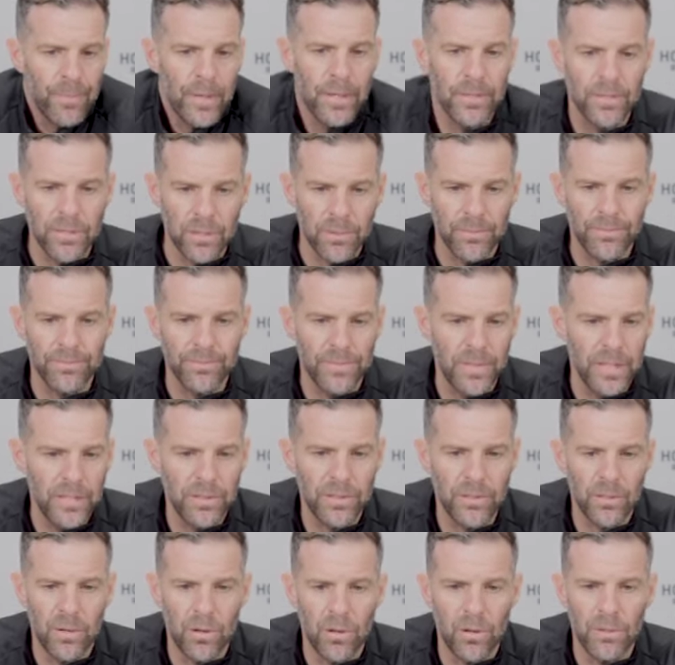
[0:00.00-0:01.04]
So these
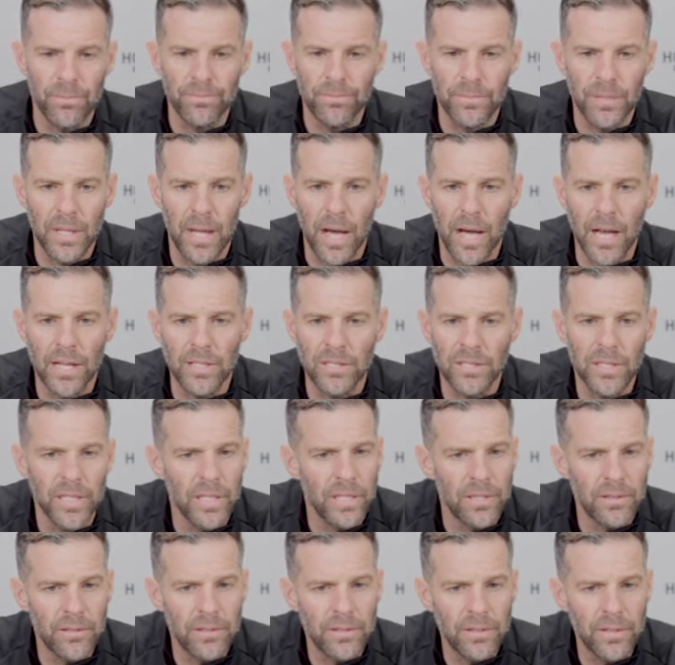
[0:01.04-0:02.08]
are all guys
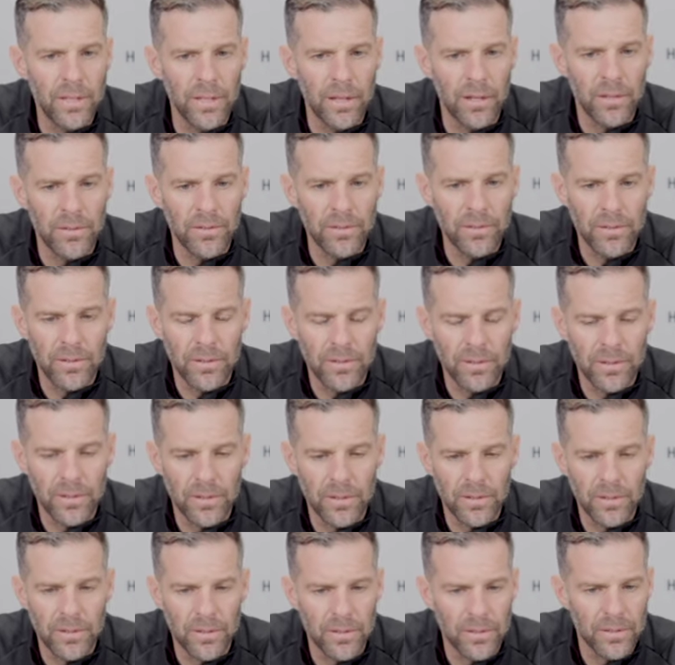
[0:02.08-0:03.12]
that, you know,
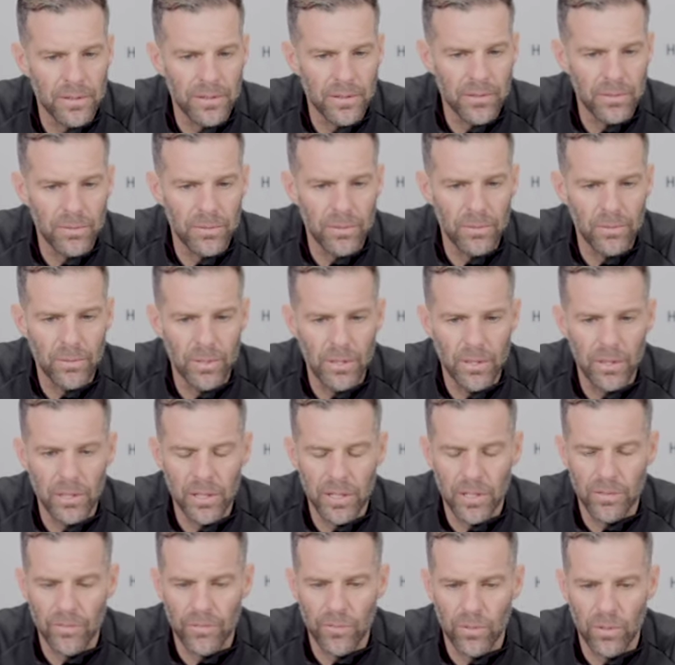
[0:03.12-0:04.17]
we're
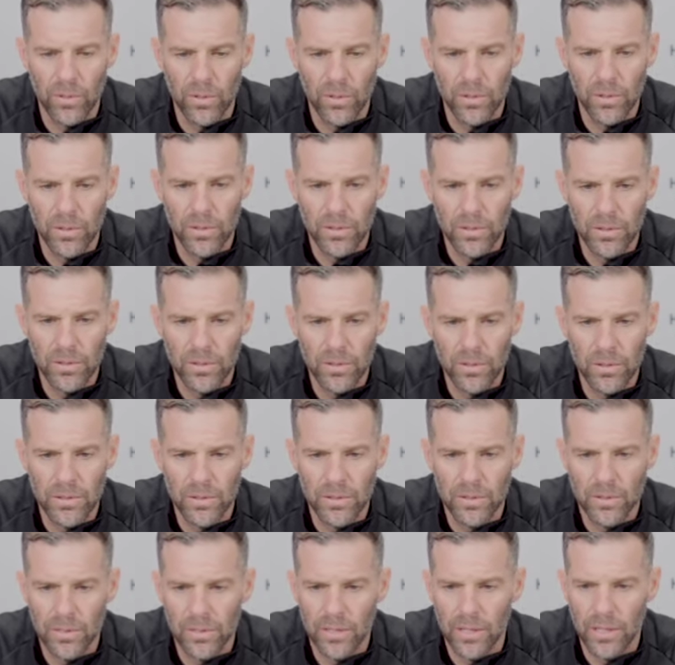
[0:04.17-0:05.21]
looking for
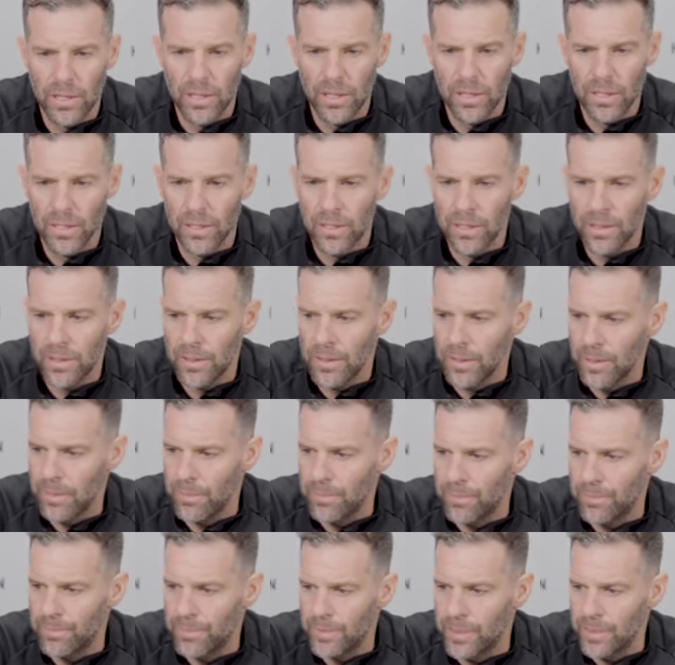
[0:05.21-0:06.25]

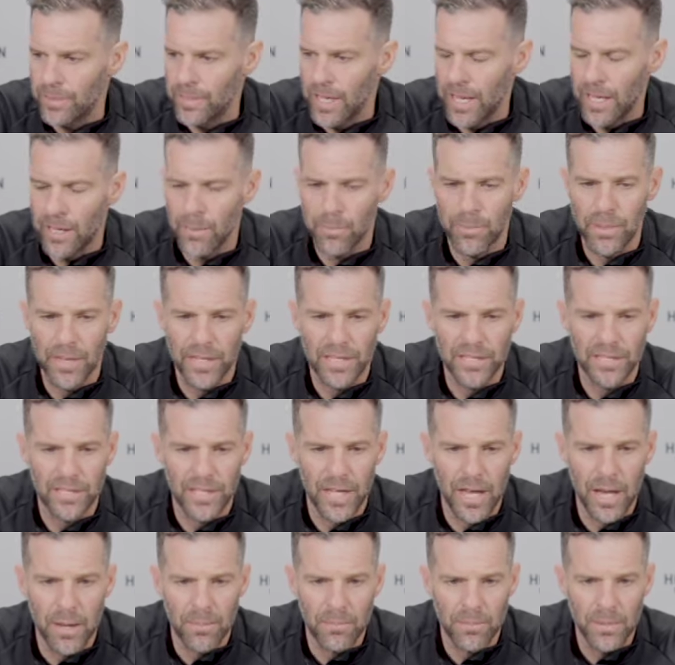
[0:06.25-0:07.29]
to take a big
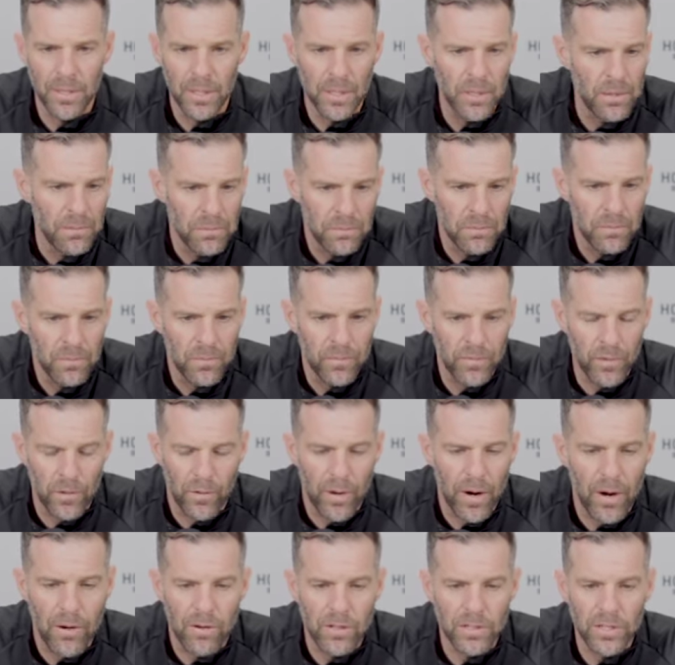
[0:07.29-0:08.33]
step.
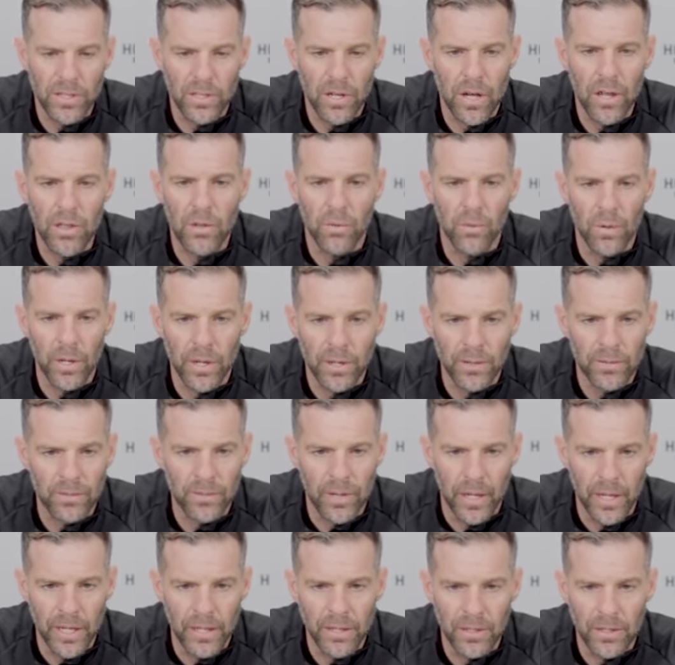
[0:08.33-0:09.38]
Ferreira is another one,
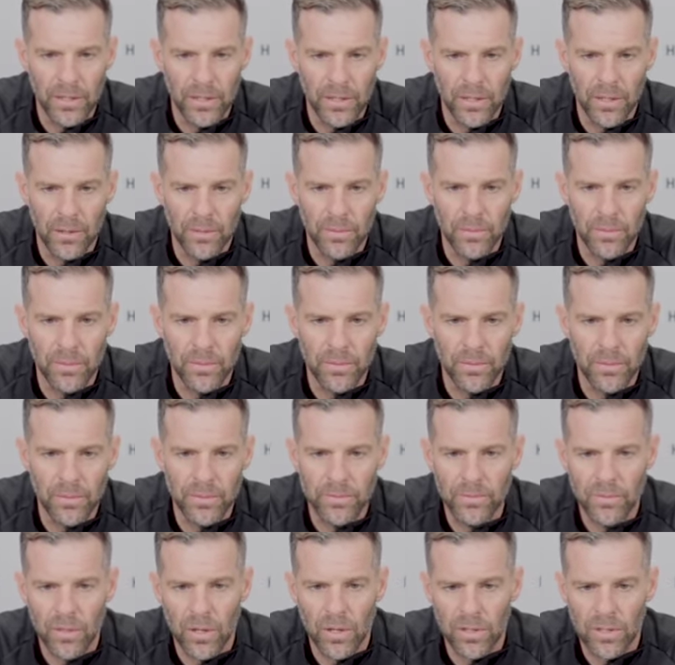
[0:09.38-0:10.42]
right? You know,
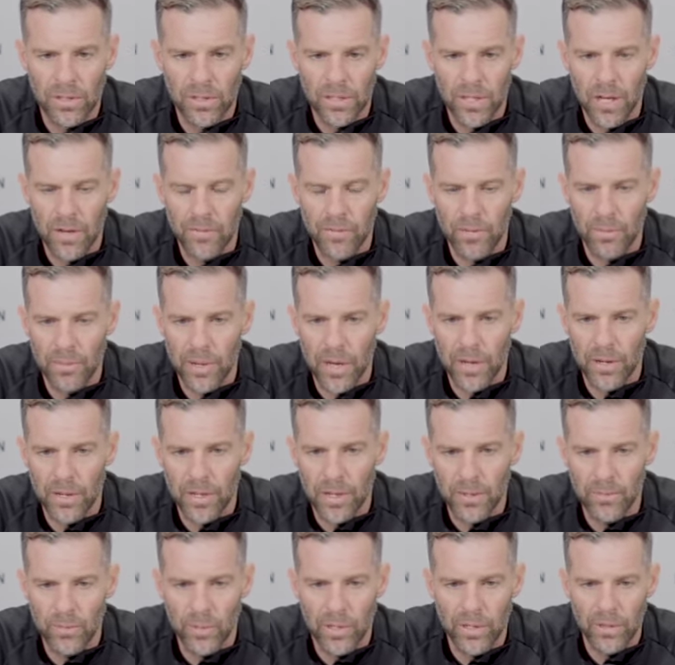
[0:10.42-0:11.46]
we've talked enough about
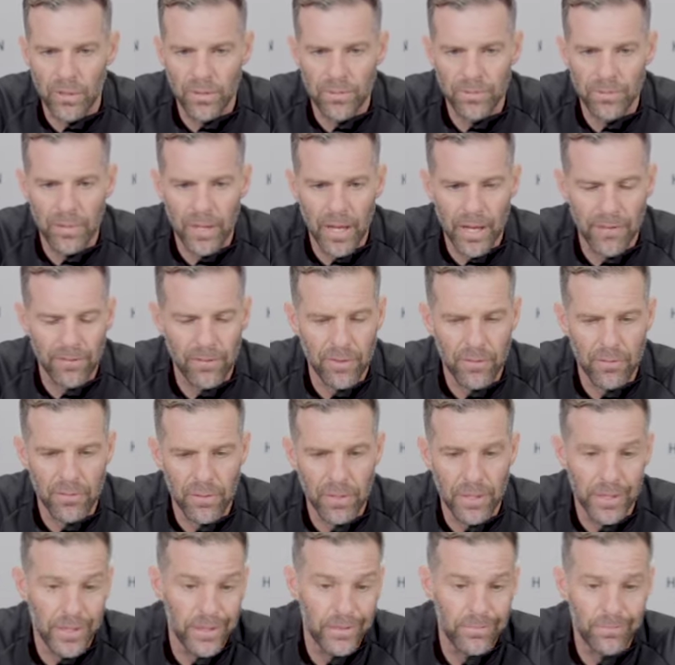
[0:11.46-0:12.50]
him. We don't have to
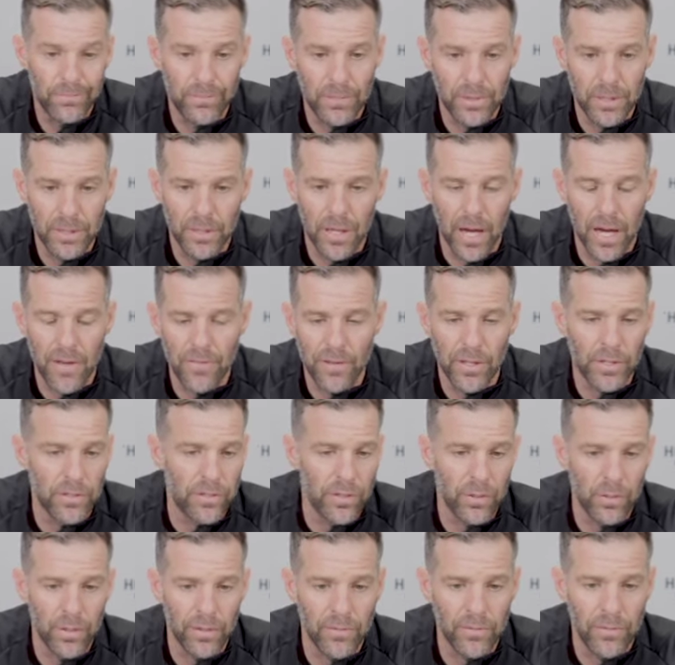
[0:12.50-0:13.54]
really dive
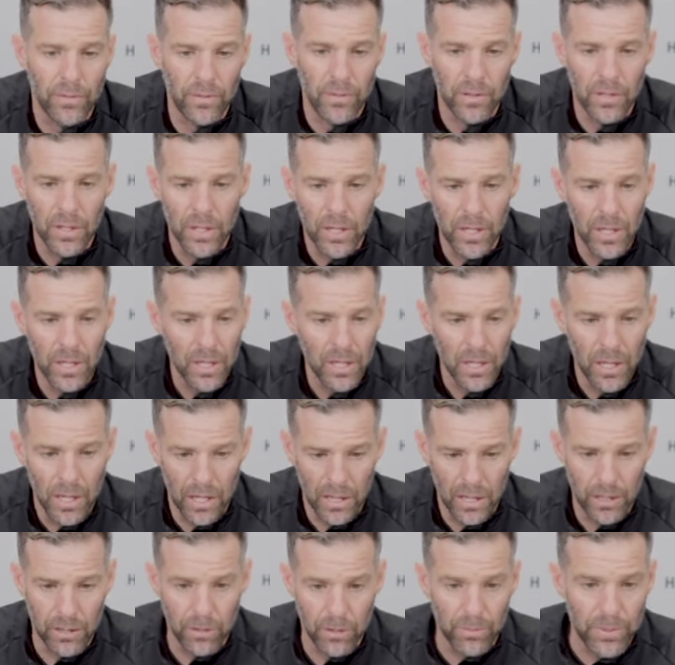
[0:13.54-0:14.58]
into it for
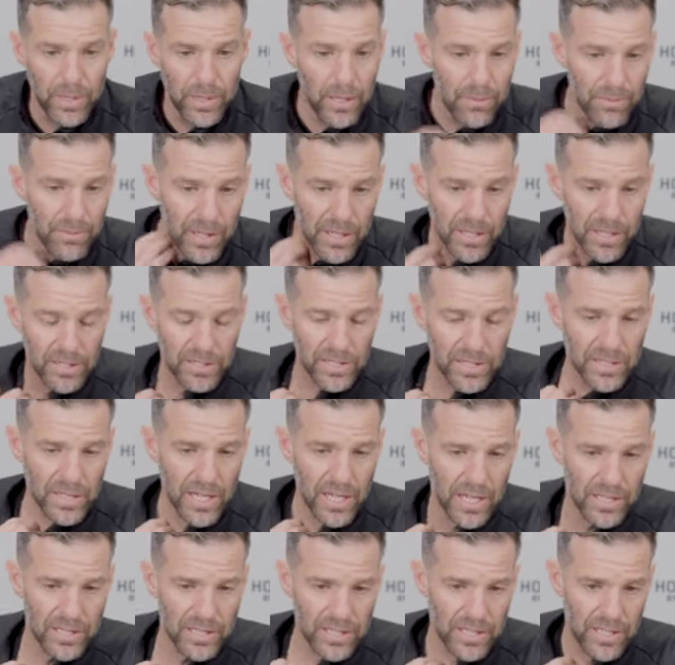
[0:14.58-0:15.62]
a little bit because he's
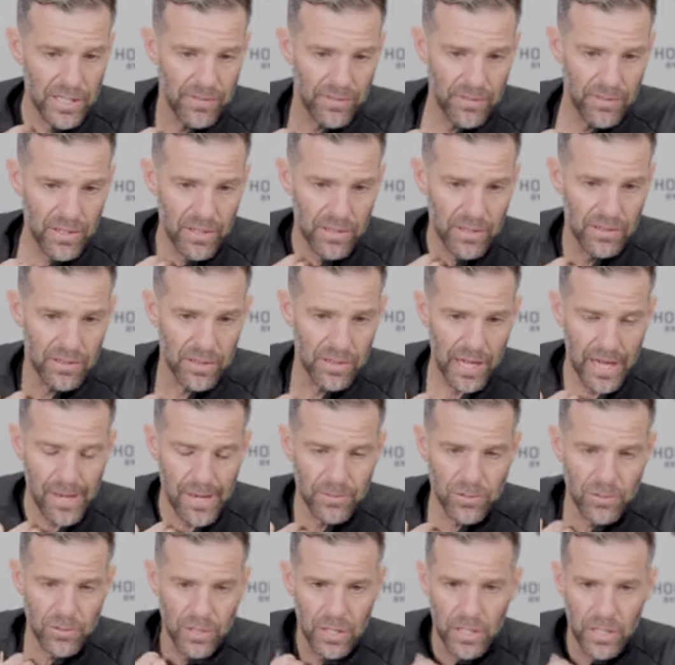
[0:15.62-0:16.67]
got a significant
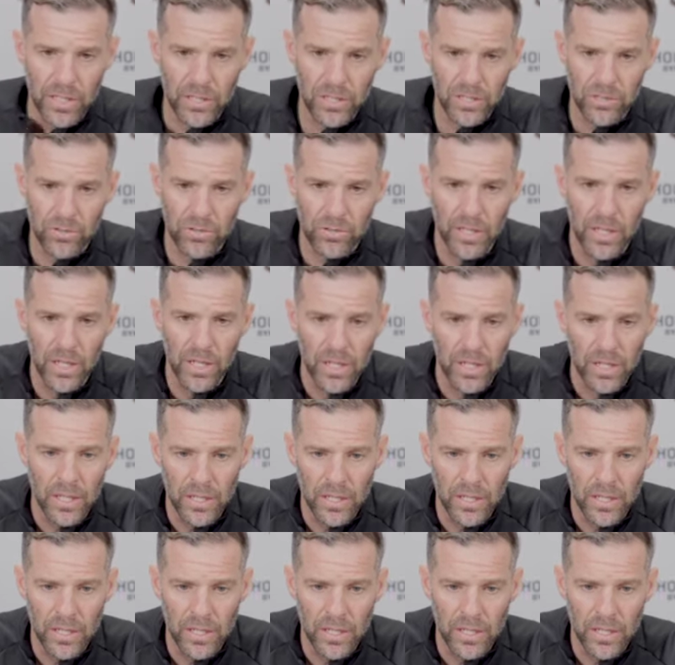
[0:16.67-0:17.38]
hamstring injury.